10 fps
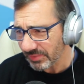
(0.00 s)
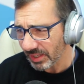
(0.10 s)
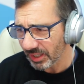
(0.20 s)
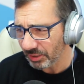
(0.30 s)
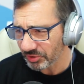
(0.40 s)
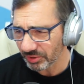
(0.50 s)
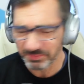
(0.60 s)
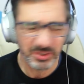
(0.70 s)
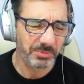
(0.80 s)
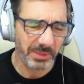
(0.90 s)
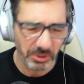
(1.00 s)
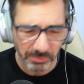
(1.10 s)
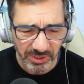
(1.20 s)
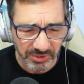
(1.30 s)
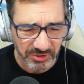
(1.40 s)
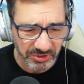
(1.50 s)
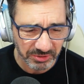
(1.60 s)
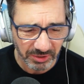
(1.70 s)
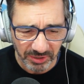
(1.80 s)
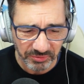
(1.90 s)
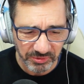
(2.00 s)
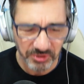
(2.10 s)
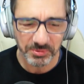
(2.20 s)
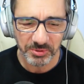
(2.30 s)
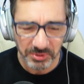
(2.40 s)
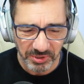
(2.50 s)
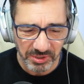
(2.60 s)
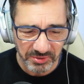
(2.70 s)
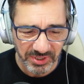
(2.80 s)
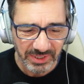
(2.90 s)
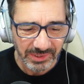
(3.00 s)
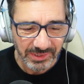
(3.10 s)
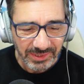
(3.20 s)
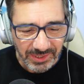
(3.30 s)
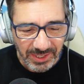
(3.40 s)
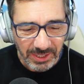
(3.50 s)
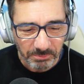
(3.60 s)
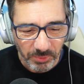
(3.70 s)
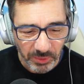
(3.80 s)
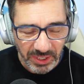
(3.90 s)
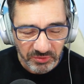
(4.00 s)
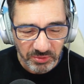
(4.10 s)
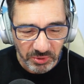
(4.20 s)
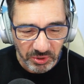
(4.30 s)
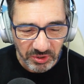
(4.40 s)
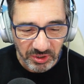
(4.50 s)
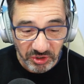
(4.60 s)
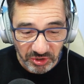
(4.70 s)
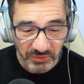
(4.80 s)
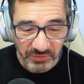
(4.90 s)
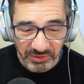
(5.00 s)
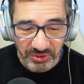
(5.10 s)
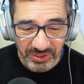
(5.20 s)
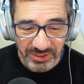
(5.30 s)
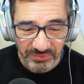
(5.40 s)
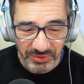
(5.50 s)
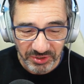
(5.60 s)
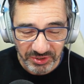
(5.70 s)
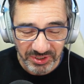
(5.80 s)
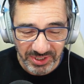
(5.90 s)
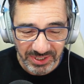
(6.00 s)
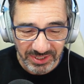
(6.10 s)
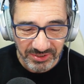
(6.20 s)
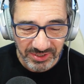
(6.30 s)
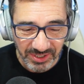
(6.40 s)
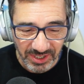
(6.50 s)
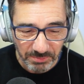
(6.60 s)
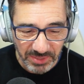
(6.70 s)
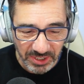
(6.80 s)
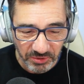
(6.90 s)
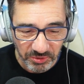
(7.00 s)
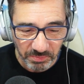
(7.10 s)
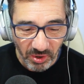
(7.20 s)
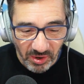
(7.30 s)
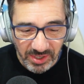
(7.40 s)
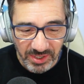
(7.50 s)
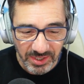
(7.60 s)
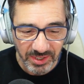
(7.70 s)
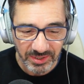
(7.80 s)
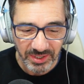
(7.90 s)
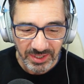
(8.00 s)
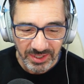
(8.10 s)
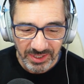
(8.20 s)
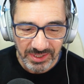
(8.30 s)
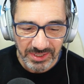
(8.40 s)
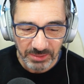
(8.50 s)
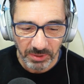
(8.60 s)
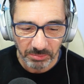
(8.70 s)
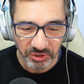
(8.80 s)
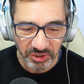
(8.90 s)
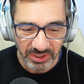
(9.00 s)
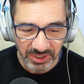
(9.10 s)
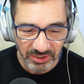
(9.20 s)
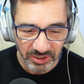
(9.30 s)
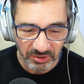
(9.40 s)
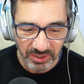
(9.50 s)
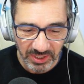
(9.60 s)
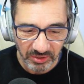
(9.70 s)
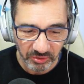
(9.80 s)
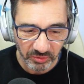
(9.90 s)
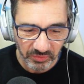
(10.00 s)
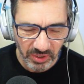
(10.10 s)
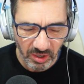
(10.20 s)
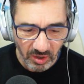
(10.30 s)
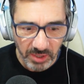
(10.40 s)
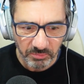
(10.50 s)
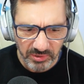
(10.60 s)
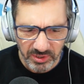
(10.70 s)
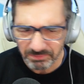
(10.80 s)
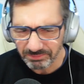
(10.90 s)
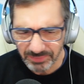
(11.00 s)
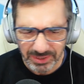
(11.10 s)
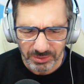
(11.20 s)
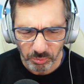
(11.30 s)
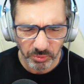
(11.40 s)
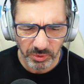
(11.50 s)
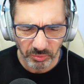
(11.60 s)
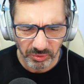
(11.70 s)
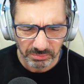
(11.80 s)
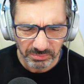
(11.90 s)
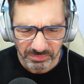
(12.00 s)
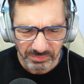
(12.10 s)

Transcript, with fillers: uh, which I suspect you might listen to after Christmas, who knows. Um, but we have some good, two very good interviews. So today is uh, a man who's pioneered indie publishing in the UK, the sort of uh, hybrid, in, what do we call them?